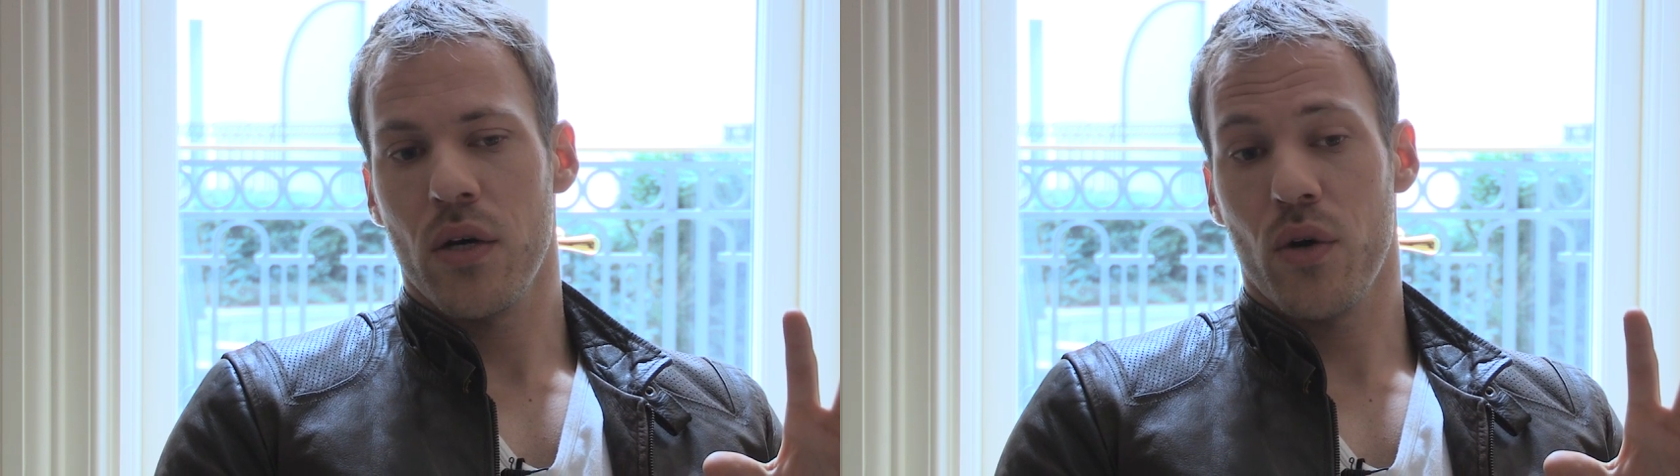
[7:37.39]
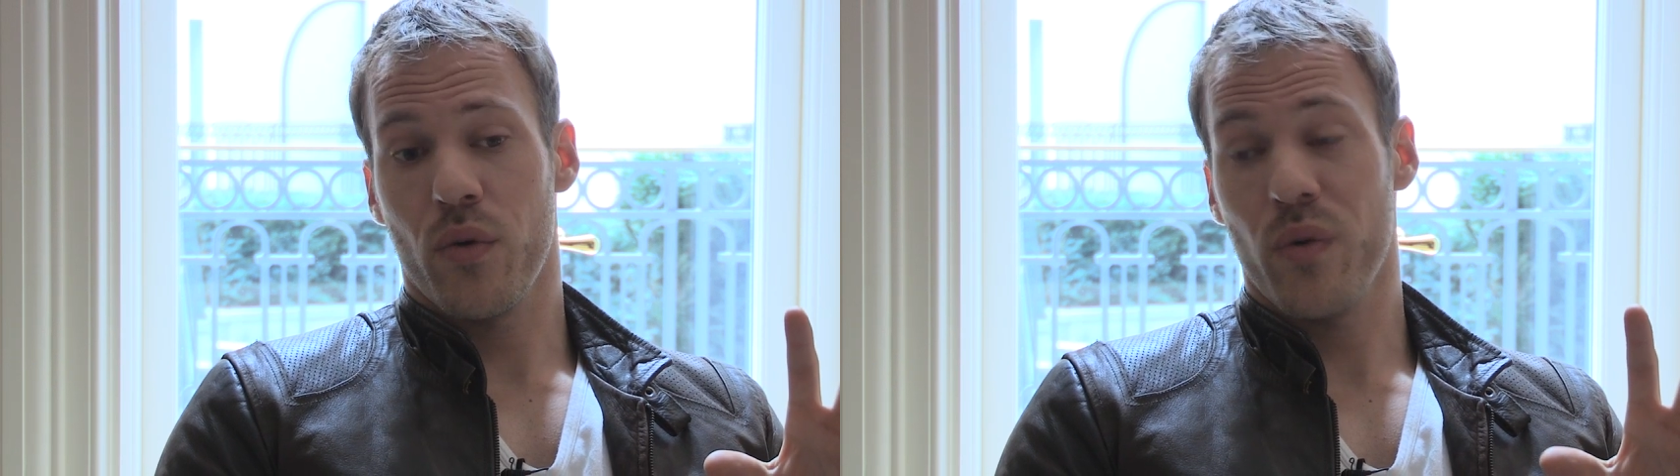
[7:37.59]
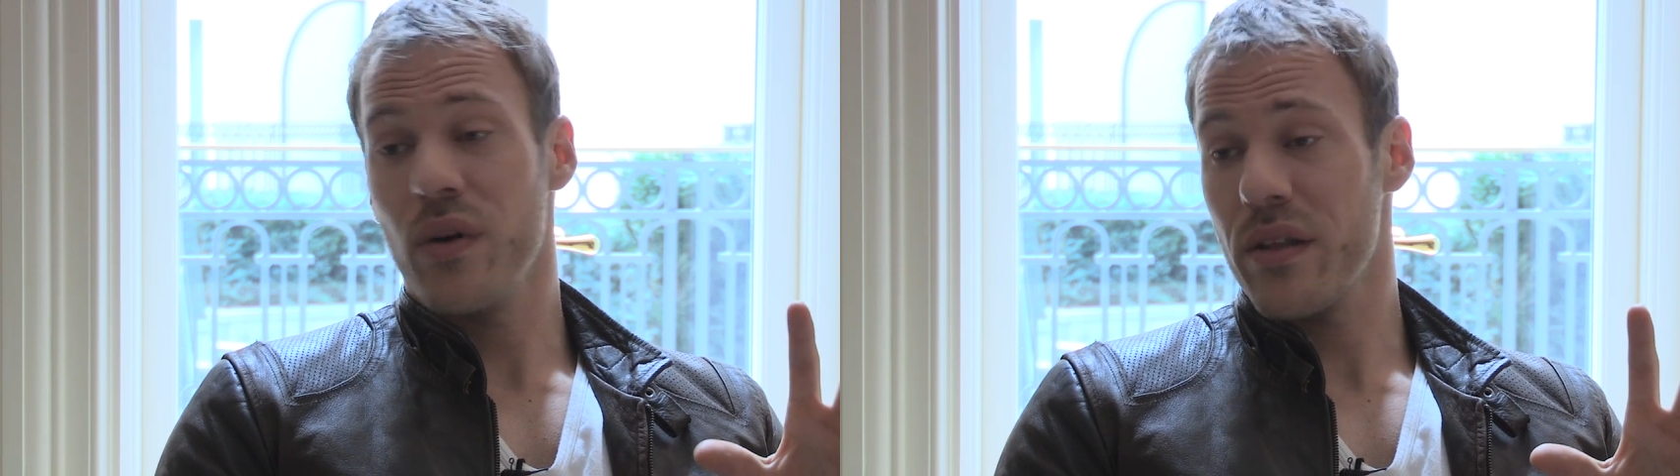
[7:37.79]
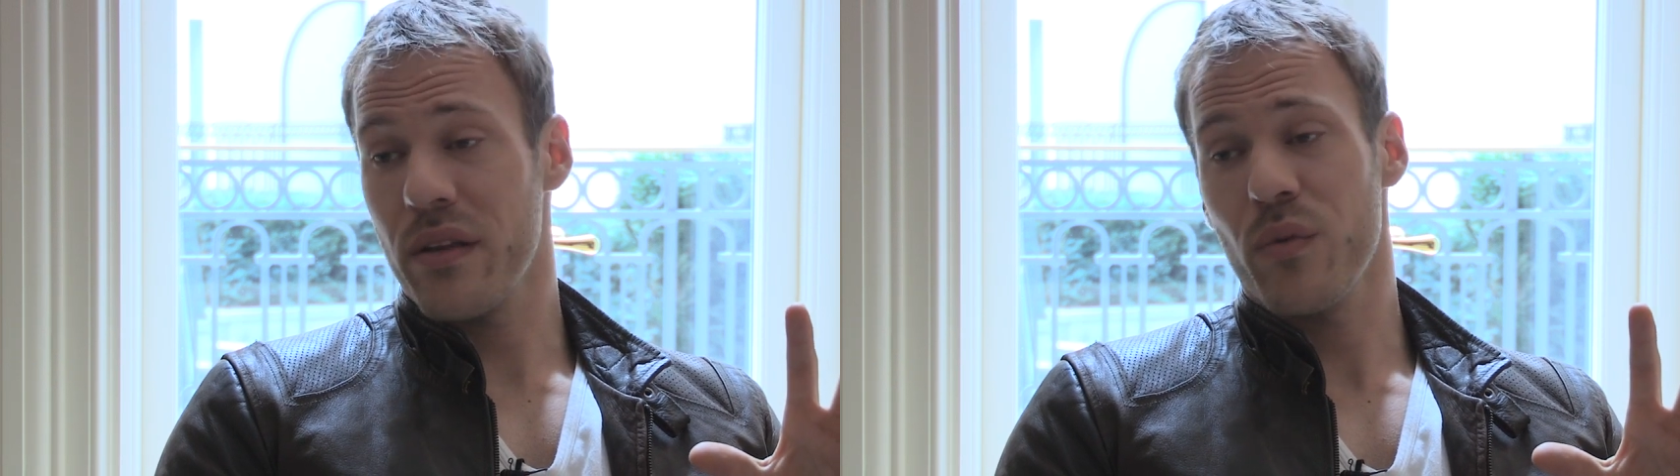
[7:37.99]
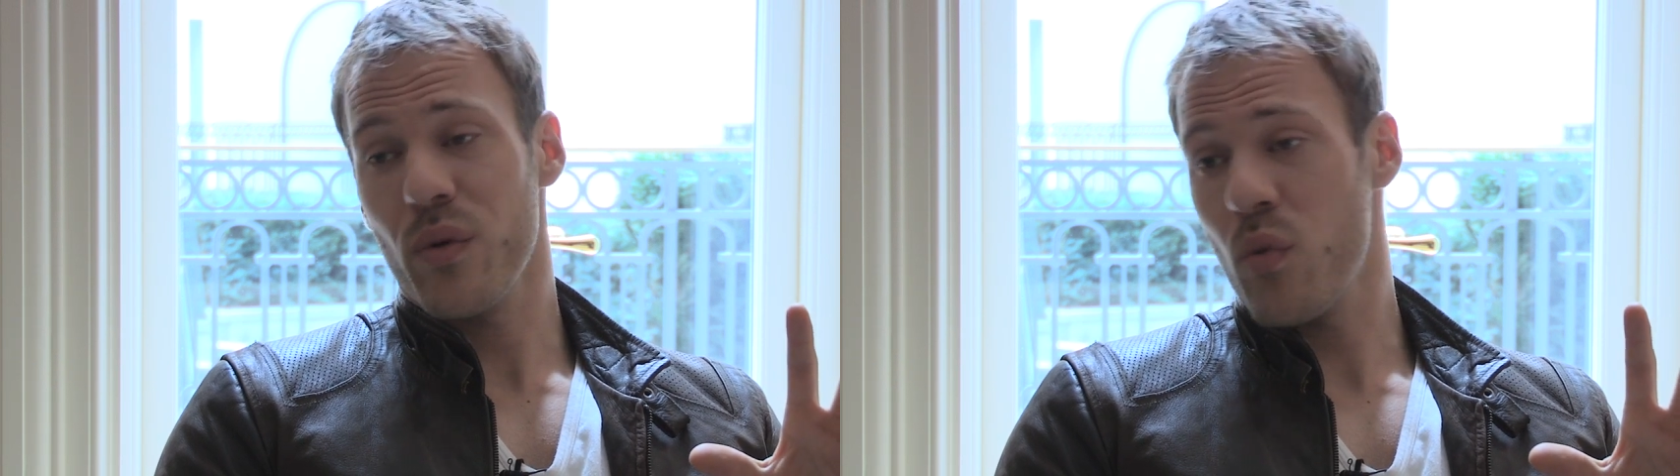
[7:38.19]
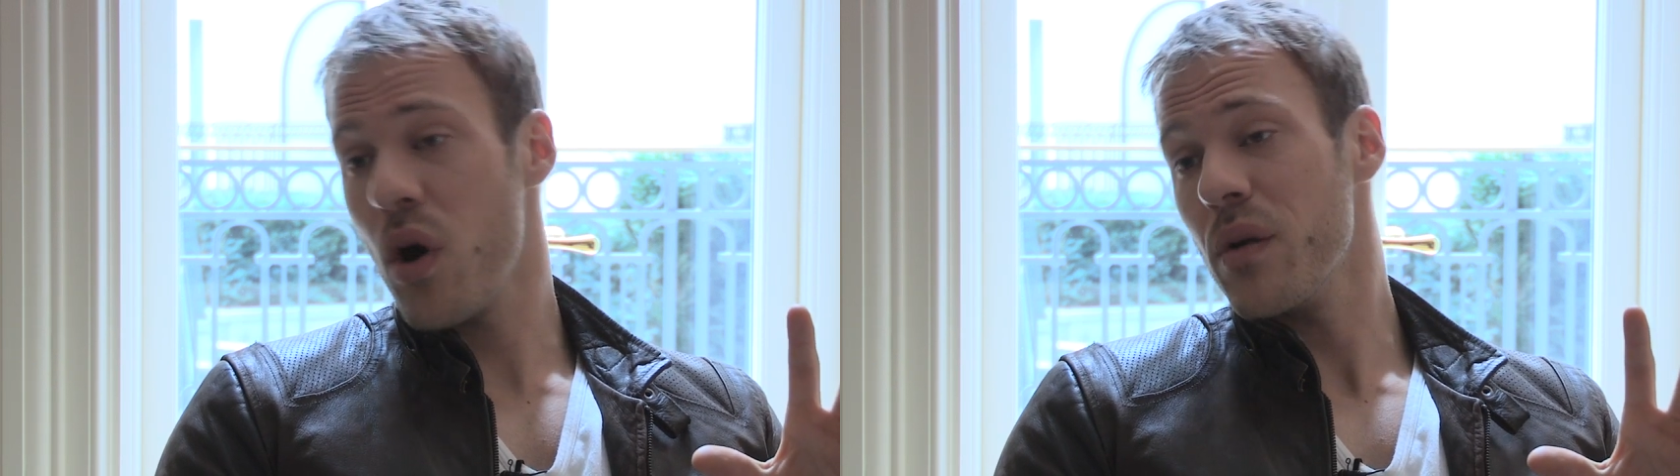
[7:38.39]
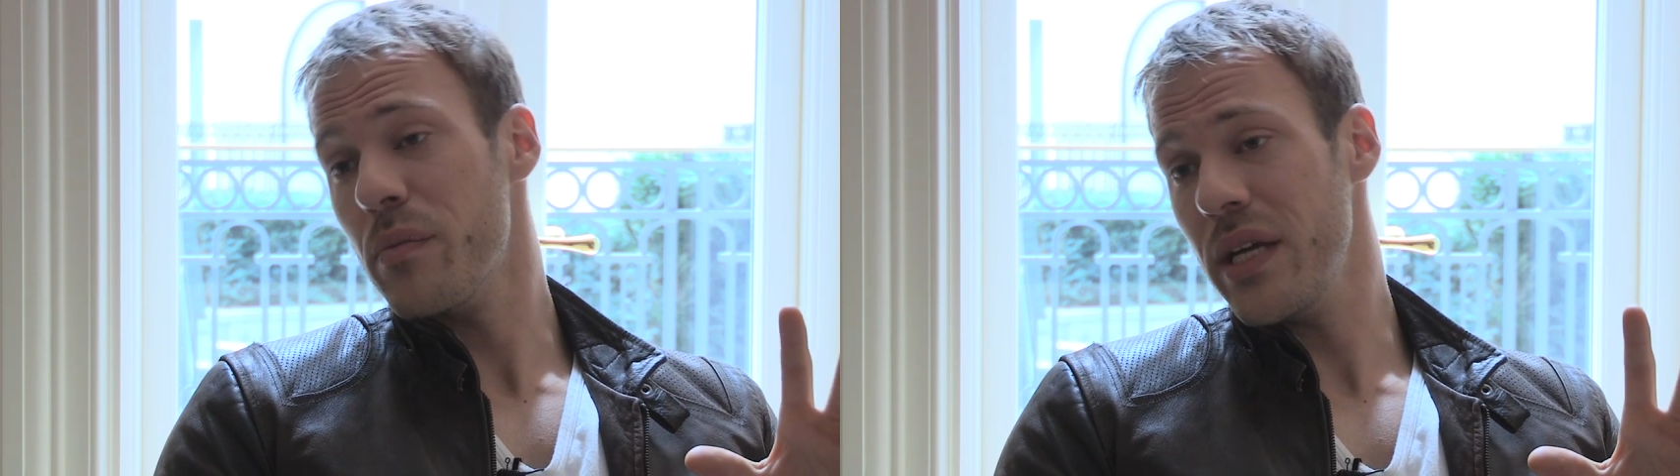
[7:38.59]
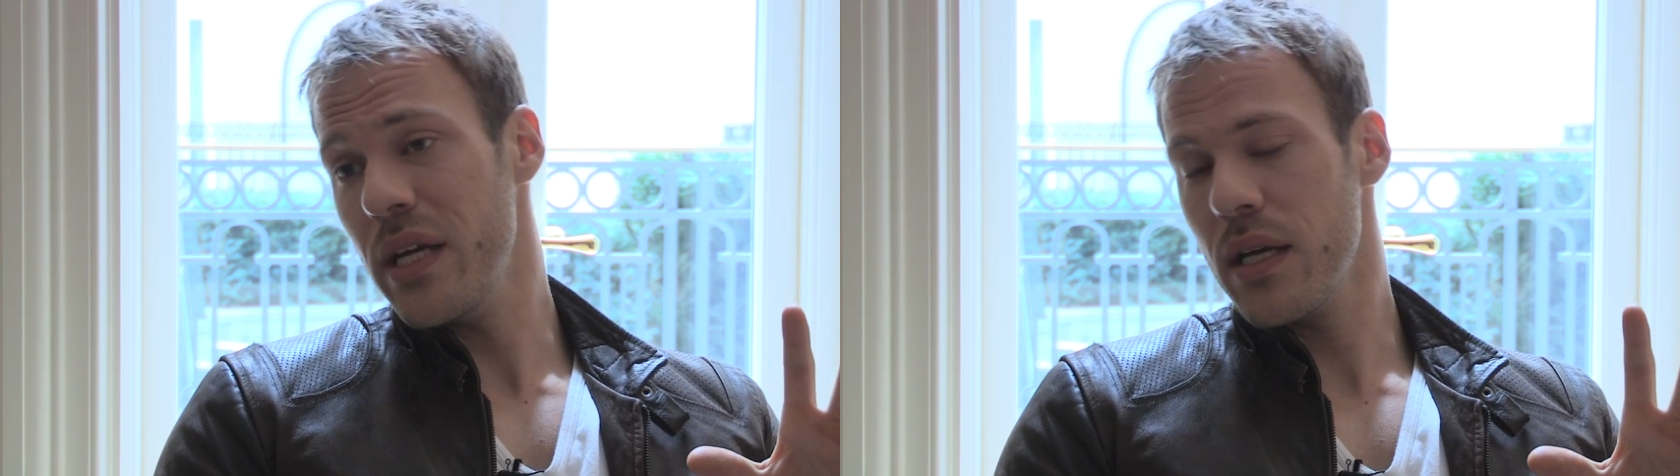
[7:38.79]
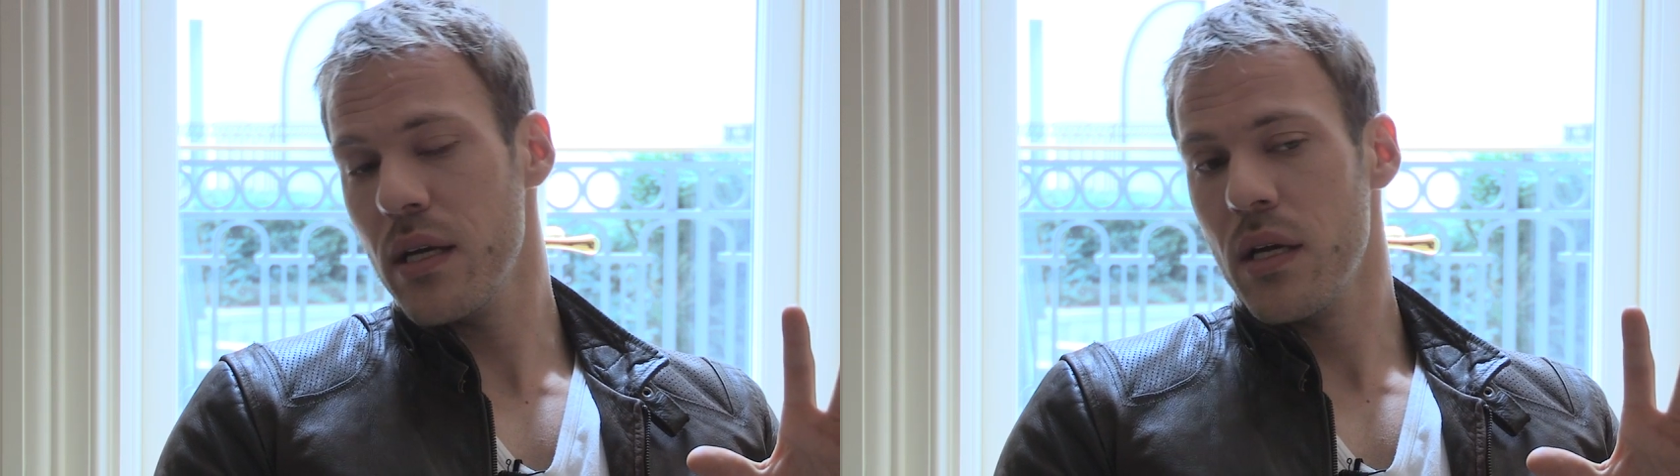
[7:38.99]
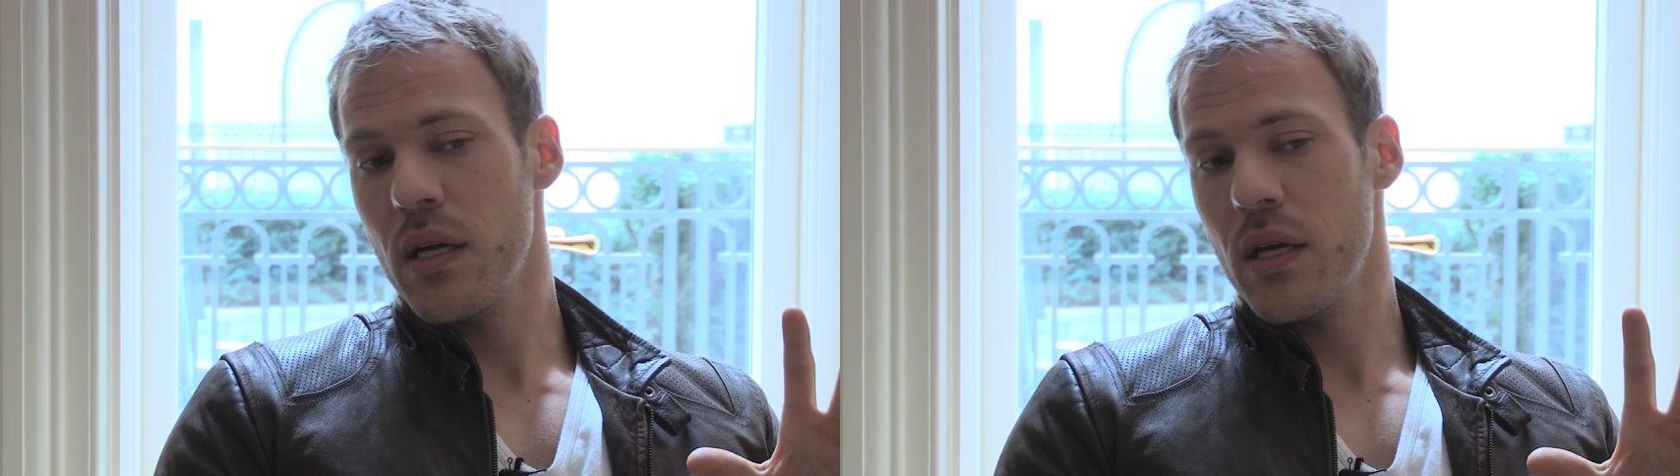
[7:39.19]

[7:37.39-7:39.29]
or where I think we want to be,